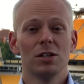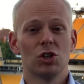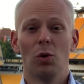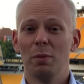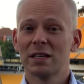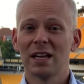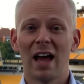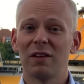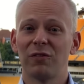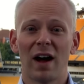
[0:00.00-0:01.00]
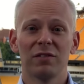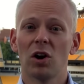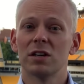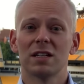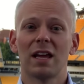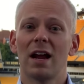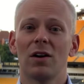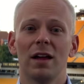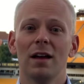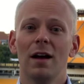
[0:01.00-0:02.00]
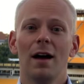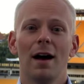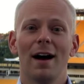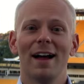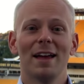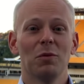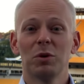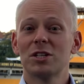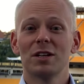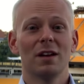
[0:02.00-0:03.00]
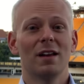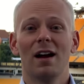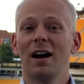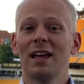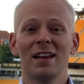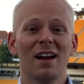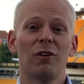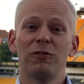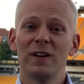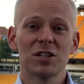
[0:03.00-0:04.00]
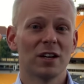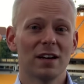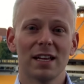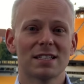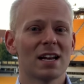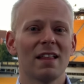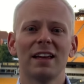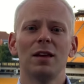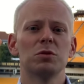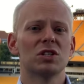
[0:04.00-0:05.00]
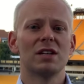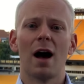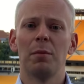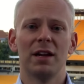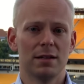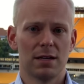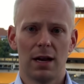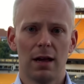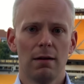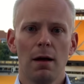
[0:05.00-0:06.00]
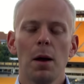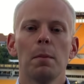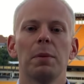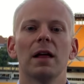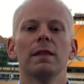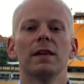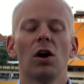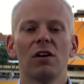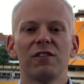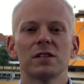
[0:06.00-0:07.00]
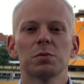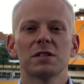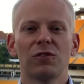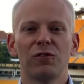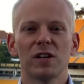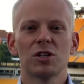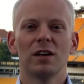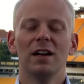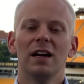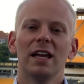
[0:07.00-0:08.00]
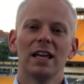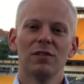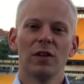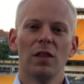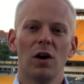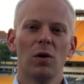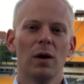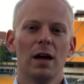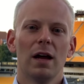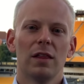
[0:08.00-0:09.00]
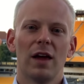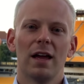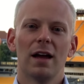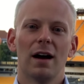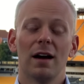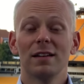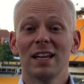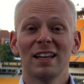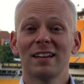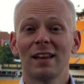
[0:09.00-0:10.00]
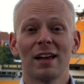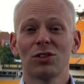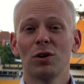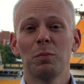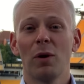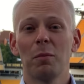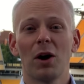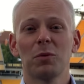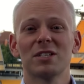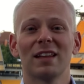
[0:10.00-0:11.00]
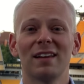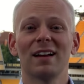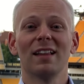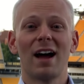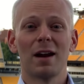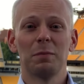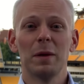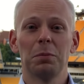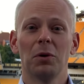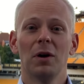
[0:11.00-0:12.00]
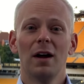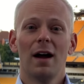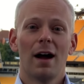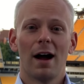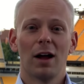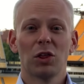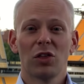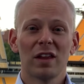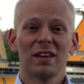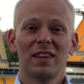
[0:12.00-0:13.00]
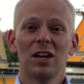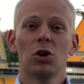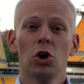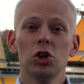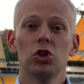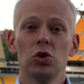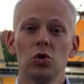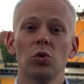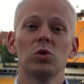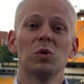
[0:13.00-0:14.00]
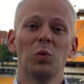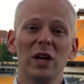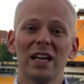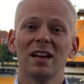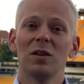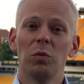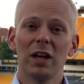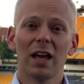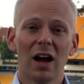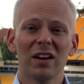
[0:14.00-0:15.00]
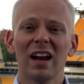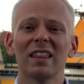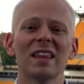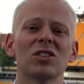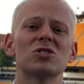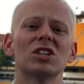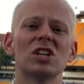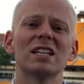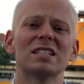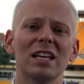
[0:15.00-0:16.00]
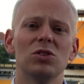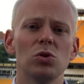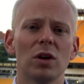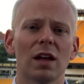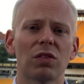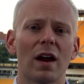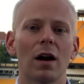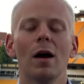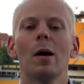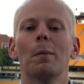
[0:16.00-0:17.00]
Joe Mixon had 5 yards a carry, which, again, efficient. It's not like he was dominant today, but the offense was efficient, even though they didn't get to that 30-point mark, which I think a lot of people thought that they could do week in and week out, and I think there's a chance they do get there.